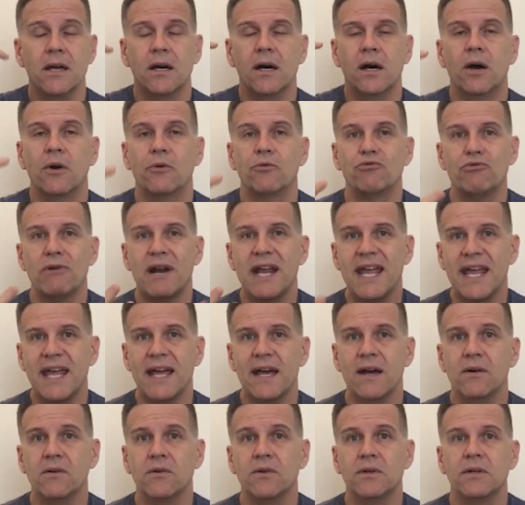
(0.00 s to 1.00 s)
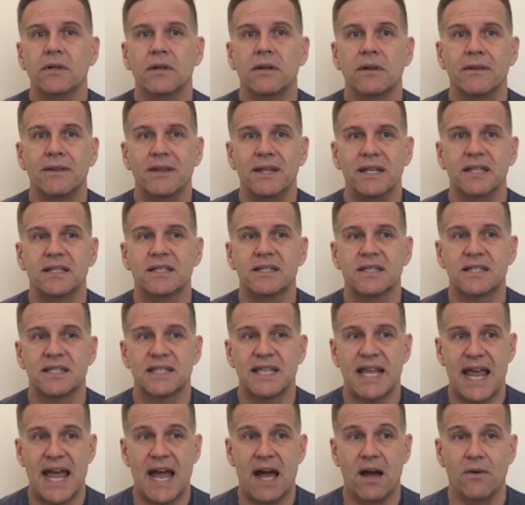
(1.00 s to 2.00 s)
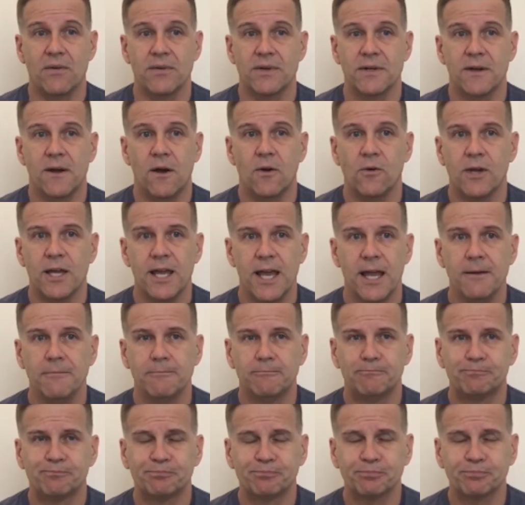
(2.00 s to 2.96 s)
around this sound, okay?